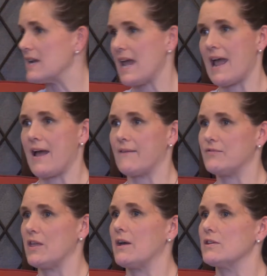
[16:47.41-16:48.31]
to
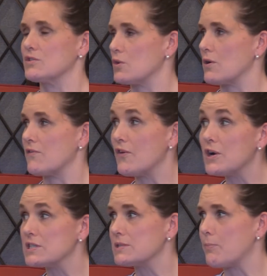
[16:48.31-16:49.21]
have the sort of
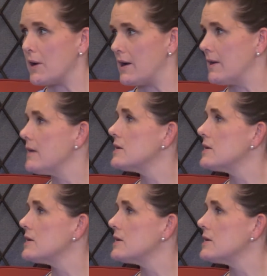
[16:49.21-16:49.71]
chutzpah